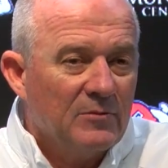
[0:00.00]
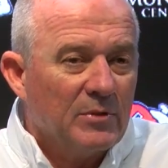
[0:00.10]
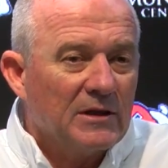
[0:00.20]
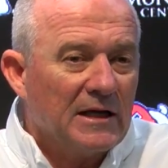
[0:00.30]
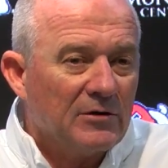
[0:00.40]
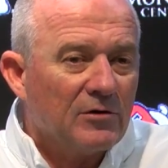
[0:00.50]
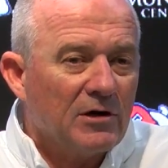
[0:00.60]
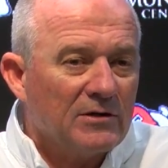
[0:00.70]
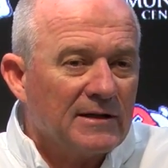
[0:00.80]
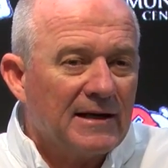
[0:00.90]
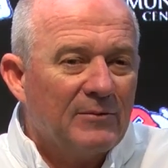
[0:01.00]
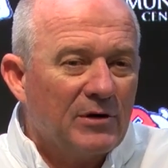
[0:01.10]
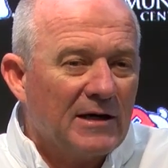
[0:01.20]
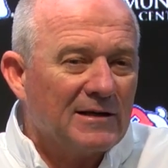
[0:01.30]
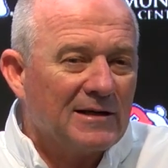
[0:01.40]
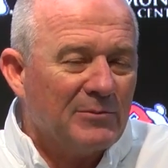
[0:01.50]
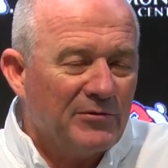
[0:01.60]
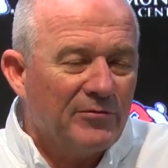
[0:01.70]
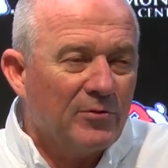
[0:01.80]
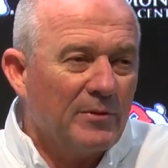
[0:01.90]
But later on in the game, we got in a
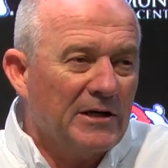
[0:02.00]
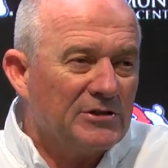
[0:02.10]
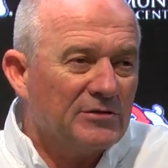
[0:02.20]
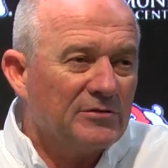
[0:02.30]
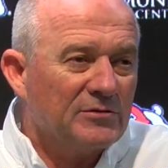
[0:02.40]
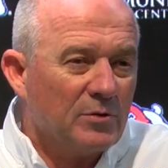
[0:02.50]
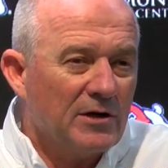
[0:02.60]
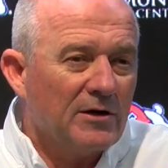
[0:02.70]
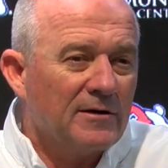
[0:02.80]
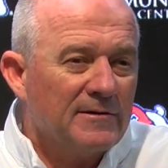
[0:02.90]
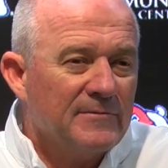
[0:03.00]
couple formations where